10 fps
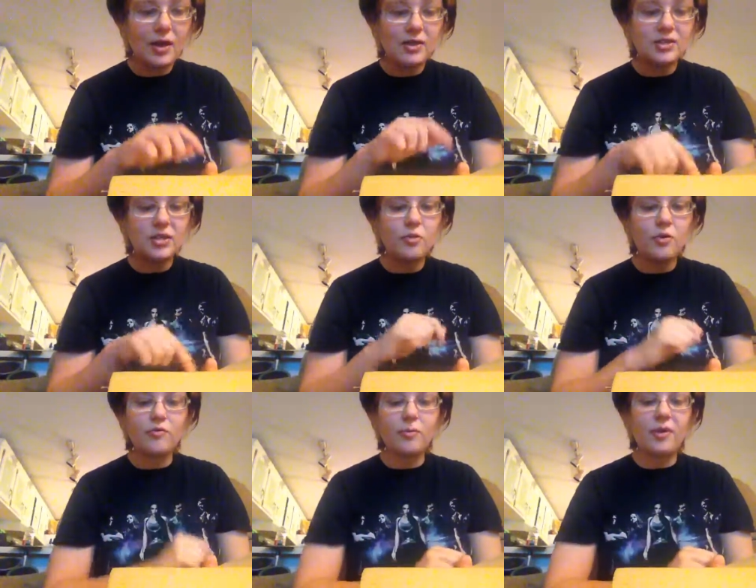This had
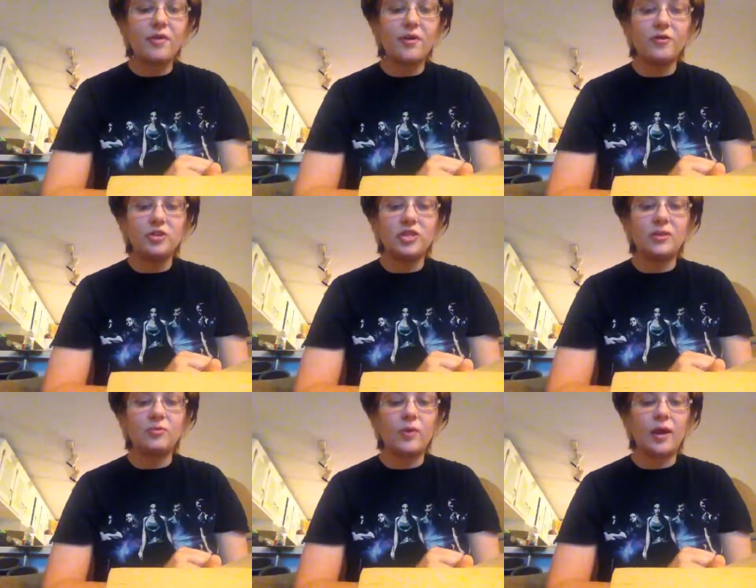grown from my very first
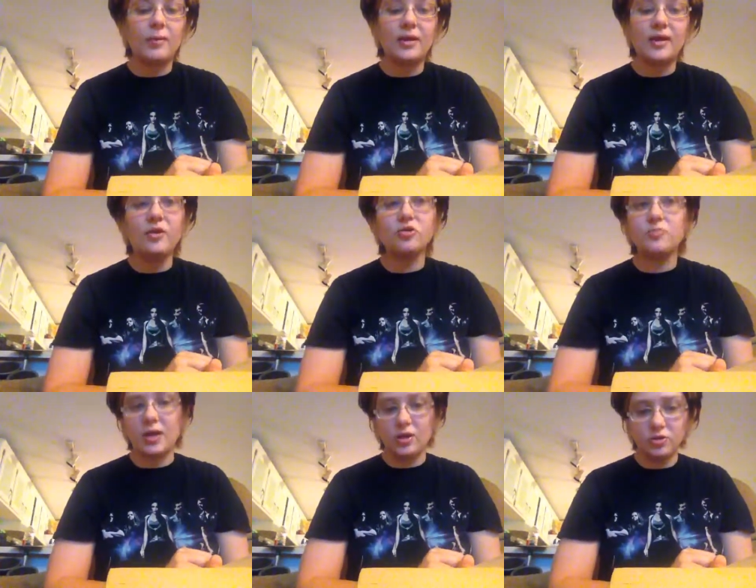attempt at writing my letters
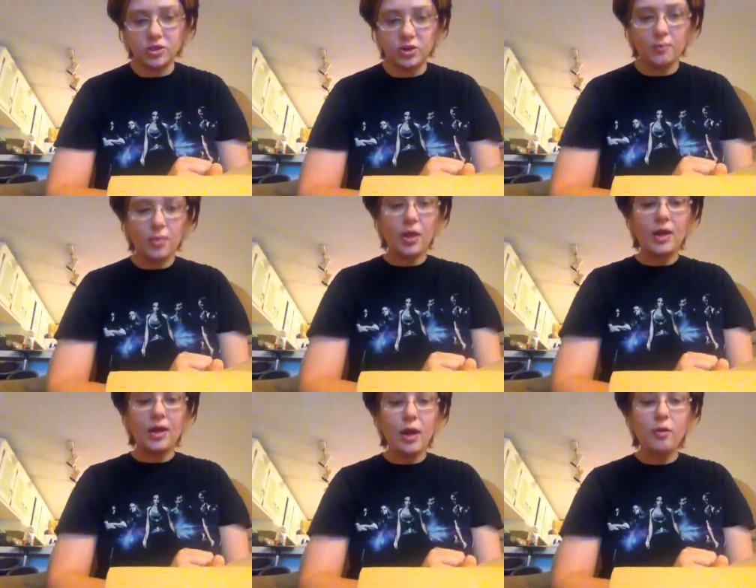many years ago.
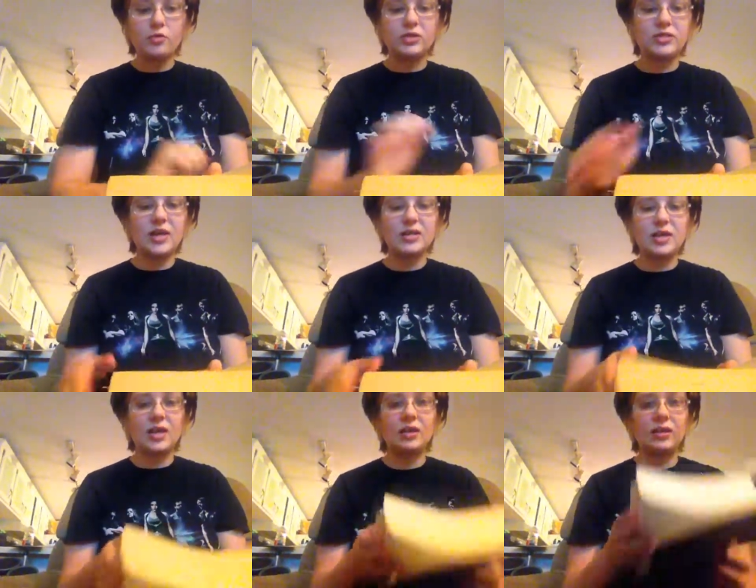Now it was thick as a
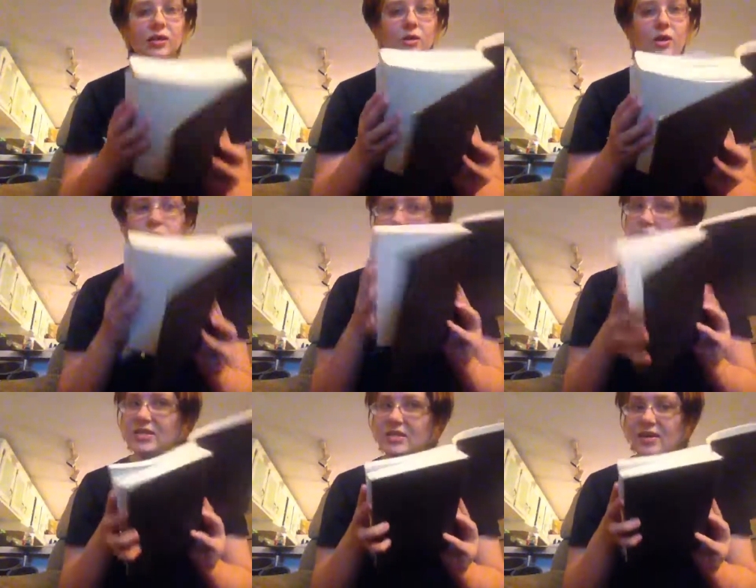kindling log and twice as